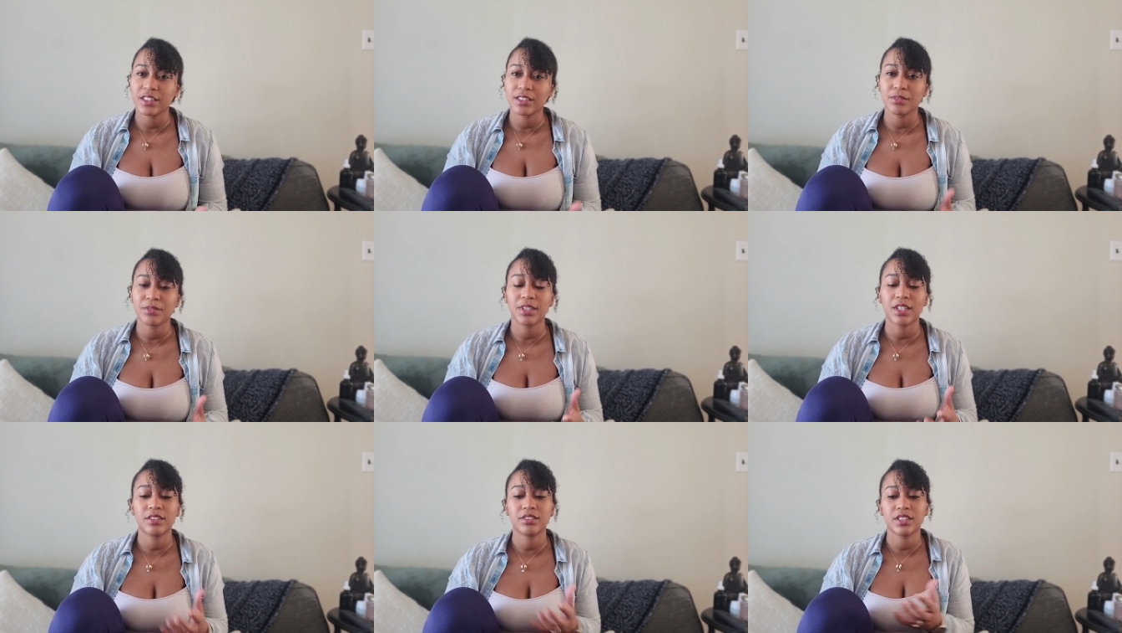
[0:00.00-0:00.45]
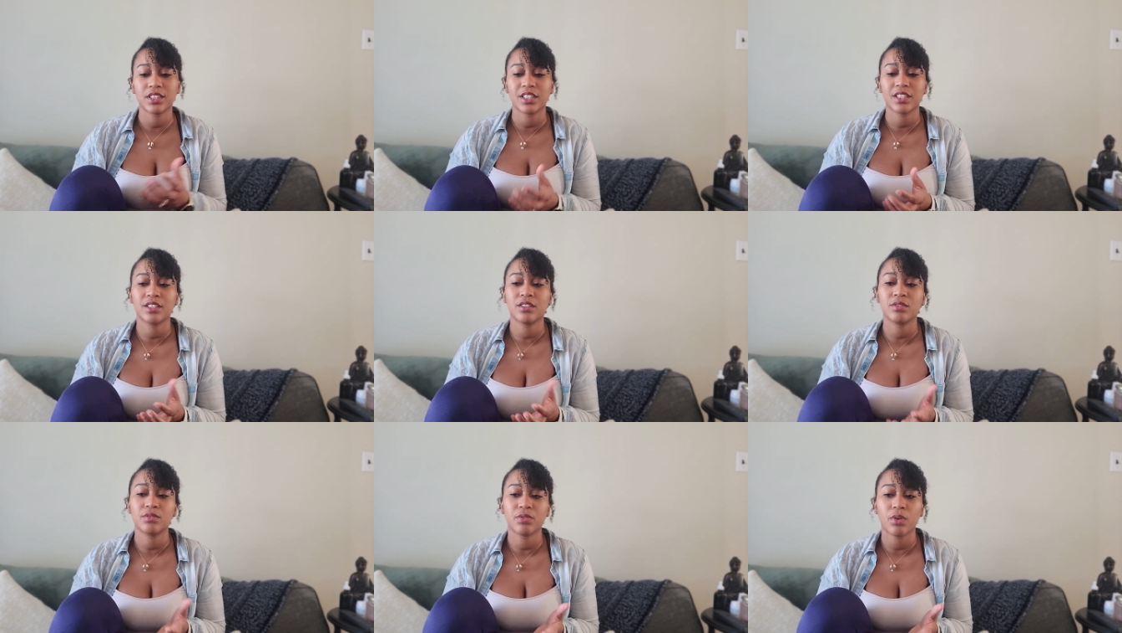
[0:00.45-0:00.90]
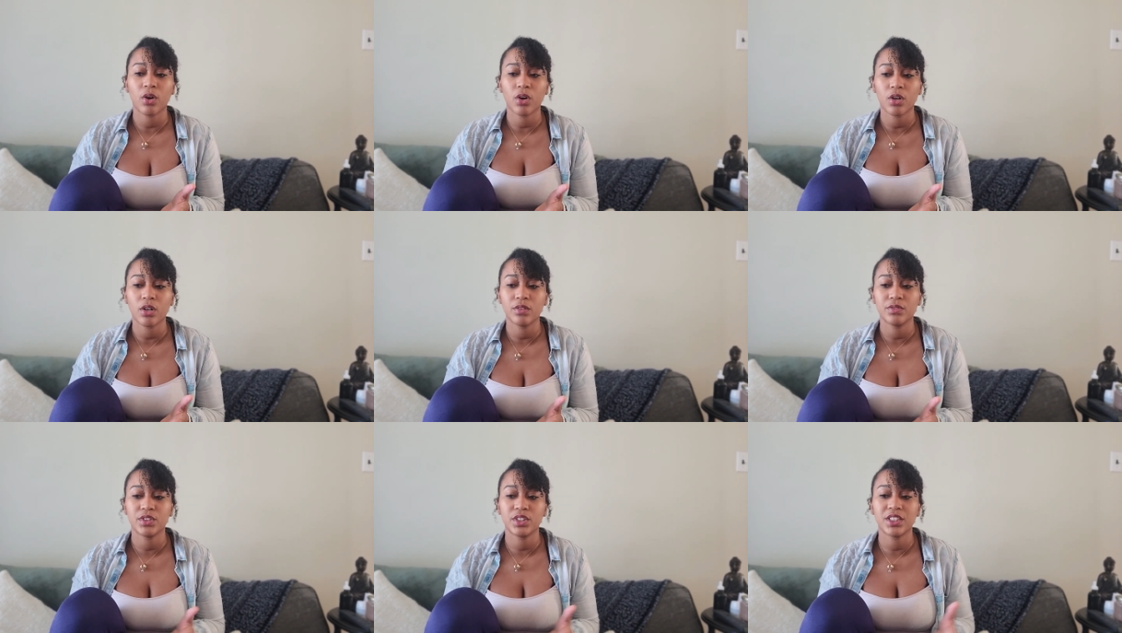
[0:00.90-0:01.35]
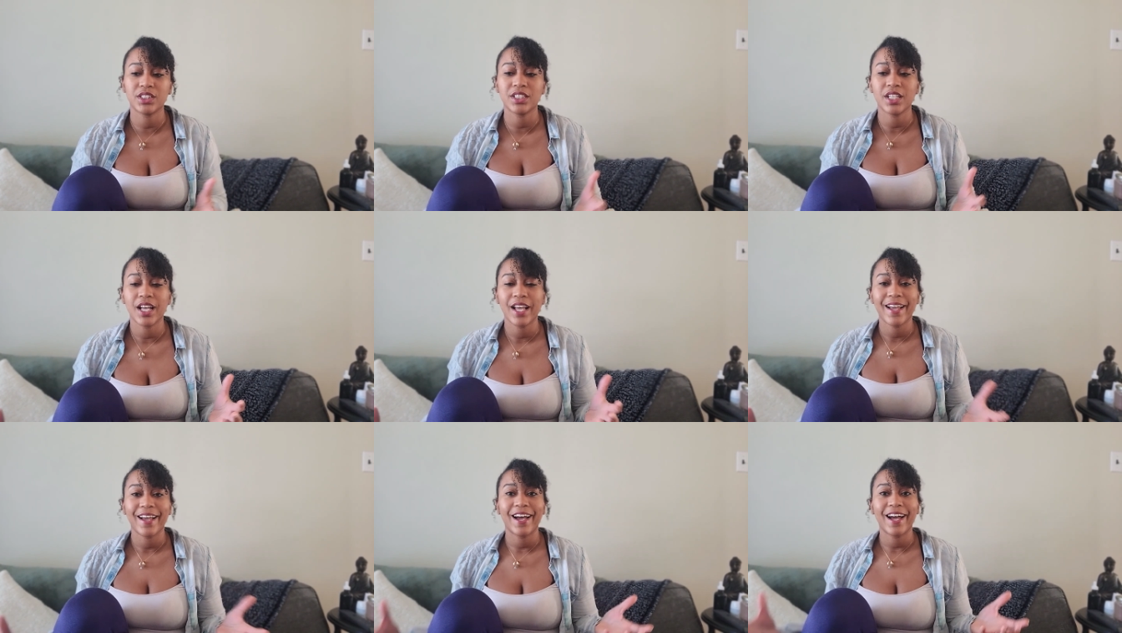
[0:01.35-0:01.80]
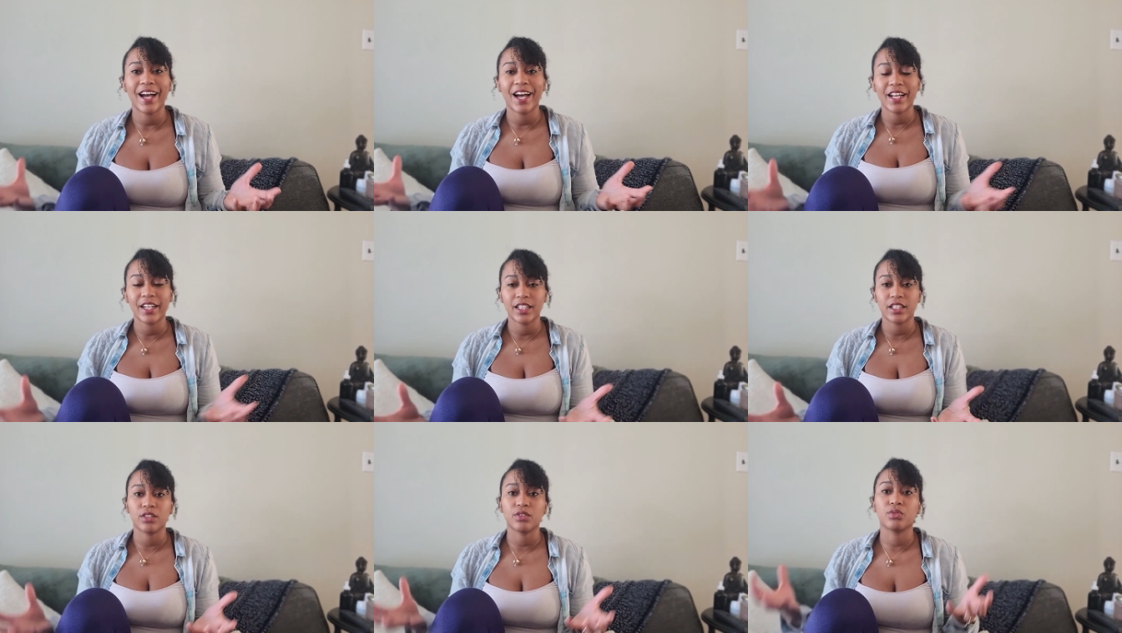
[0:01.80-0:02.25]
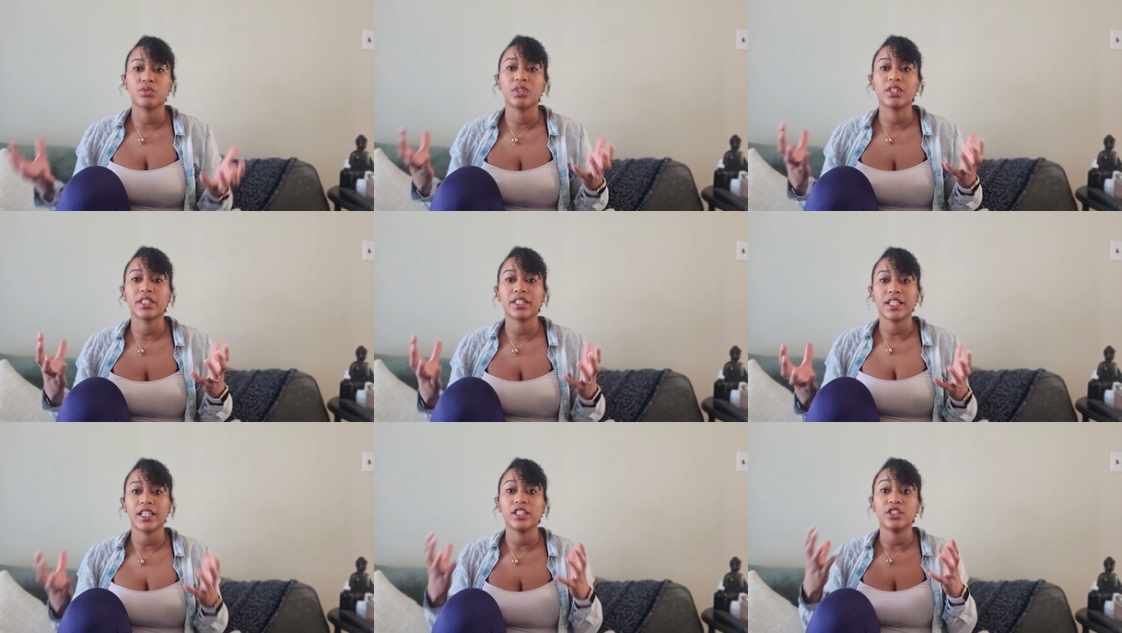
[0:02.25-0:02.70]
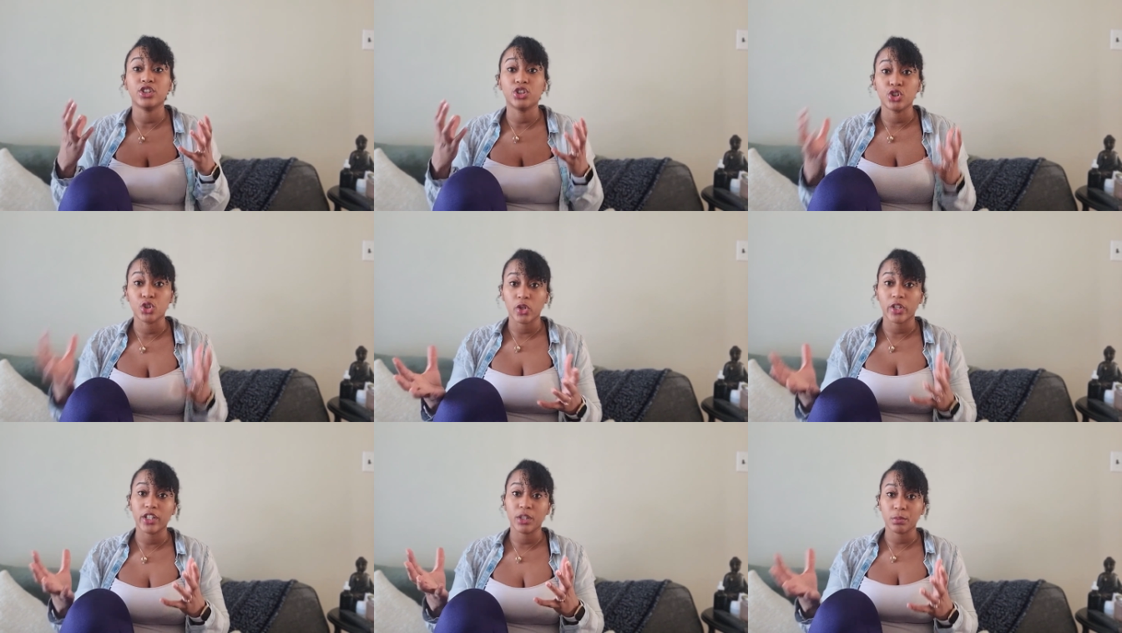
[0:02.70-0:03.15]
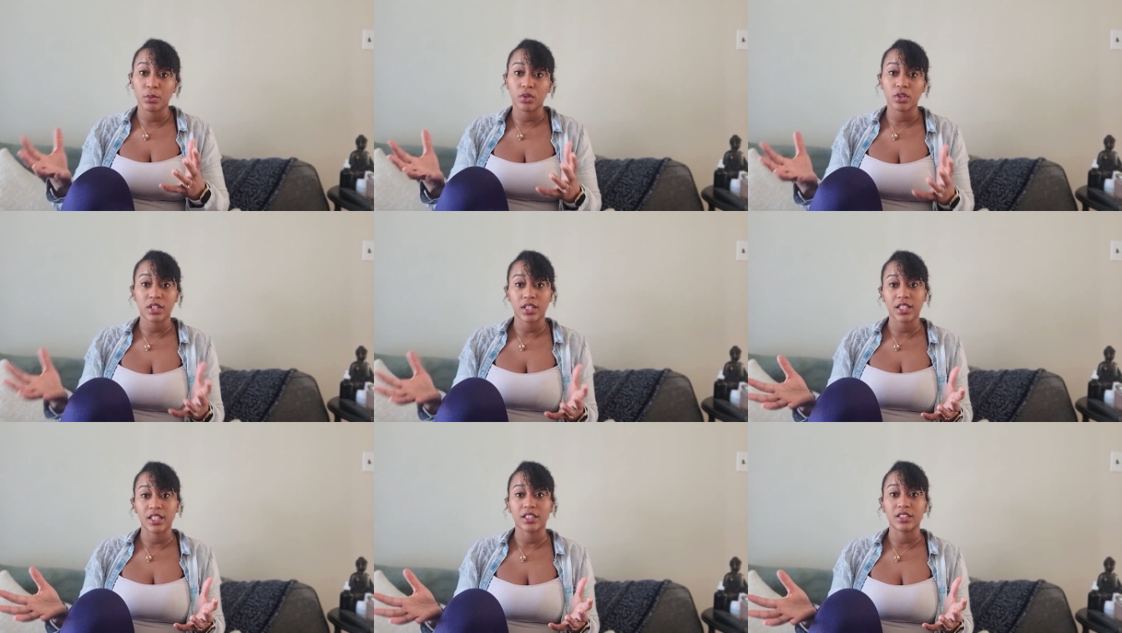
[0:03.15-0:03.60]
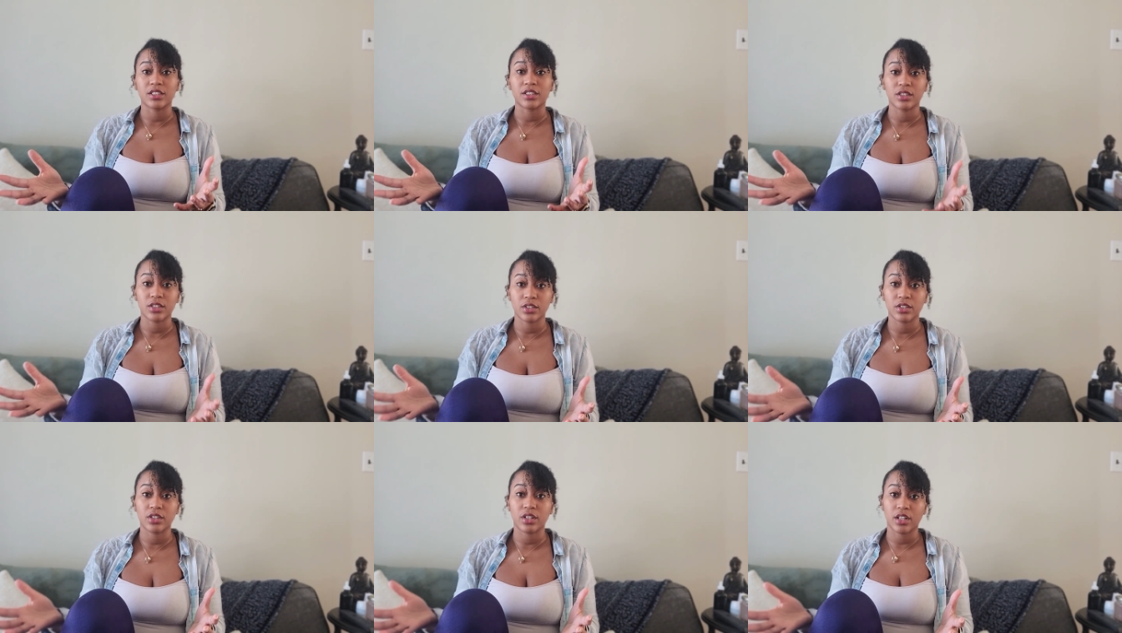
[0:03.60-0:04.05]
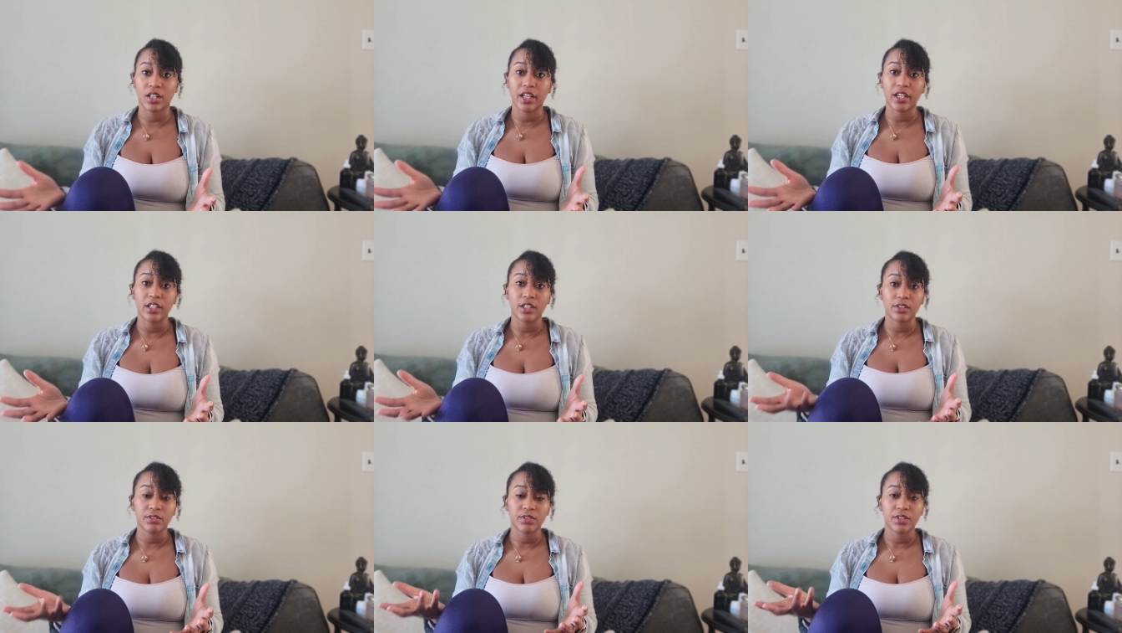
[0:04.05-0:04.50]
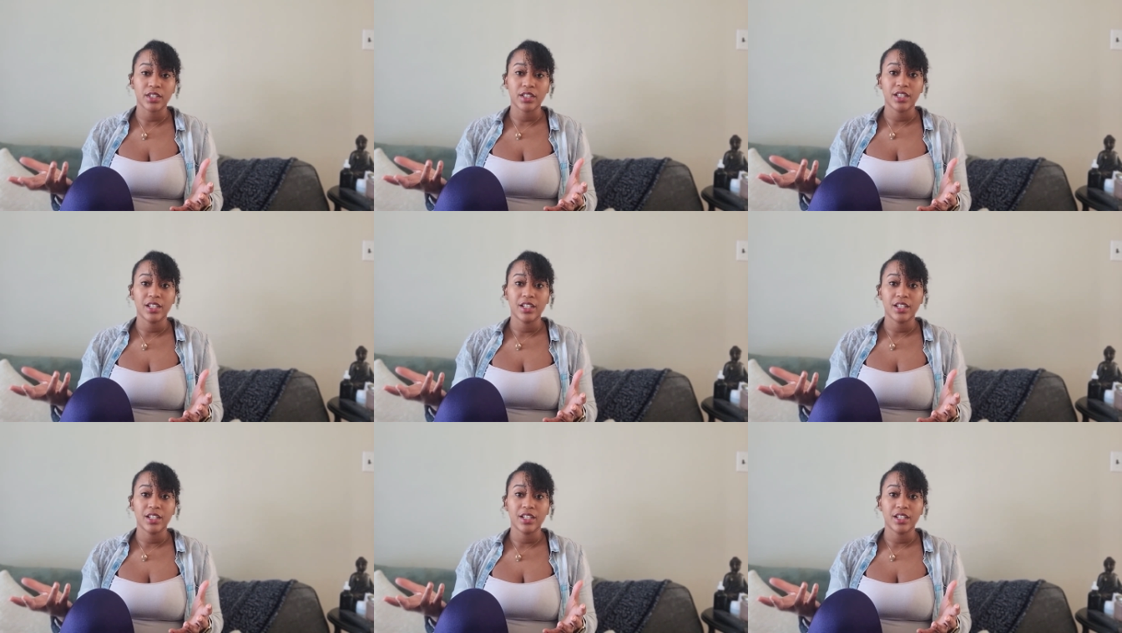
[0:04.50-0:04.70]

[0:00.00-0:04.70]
Sometimes it can involve just adding really enjoyable things to your life,